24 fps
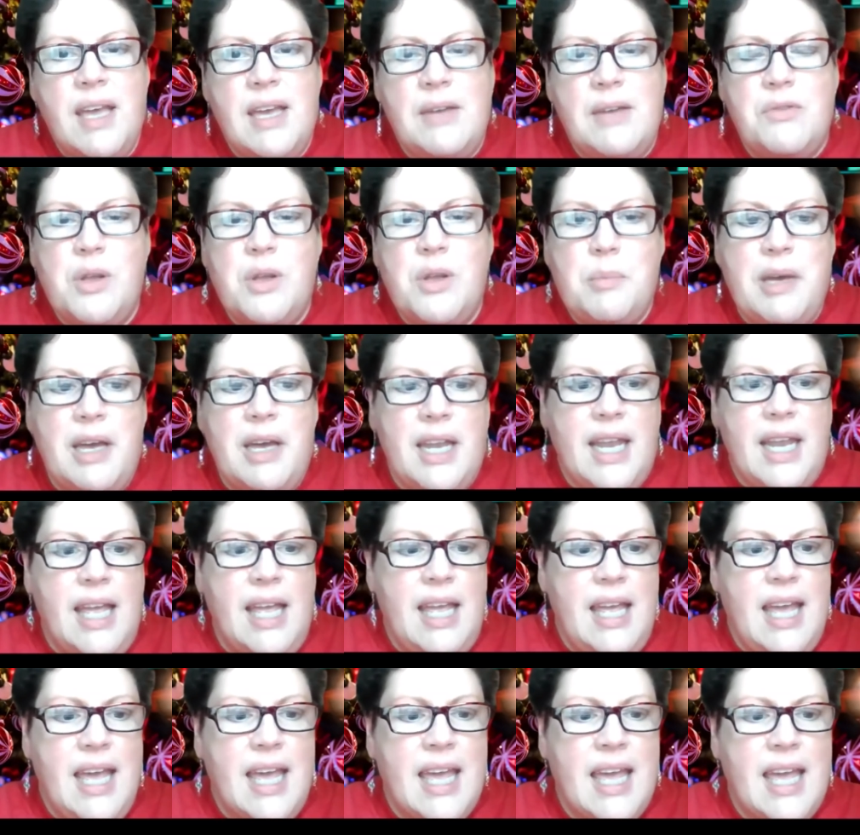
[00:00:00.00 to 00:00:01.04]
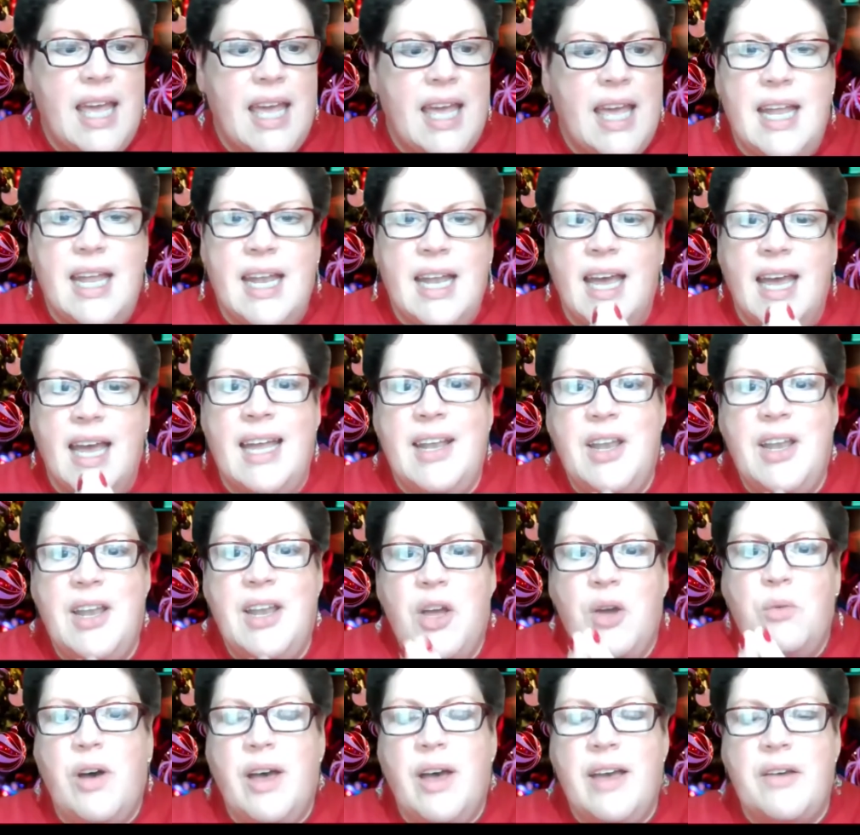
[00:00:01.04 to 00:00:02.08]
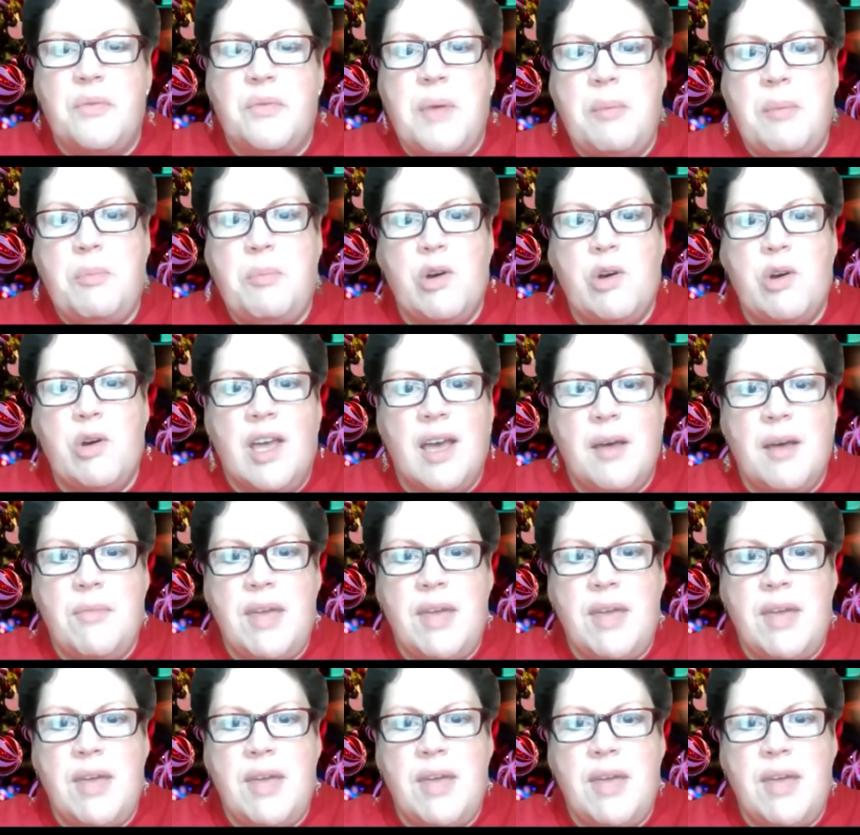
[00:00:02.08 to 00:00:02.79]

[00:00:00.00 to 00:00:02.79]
everybody and i know we'll have people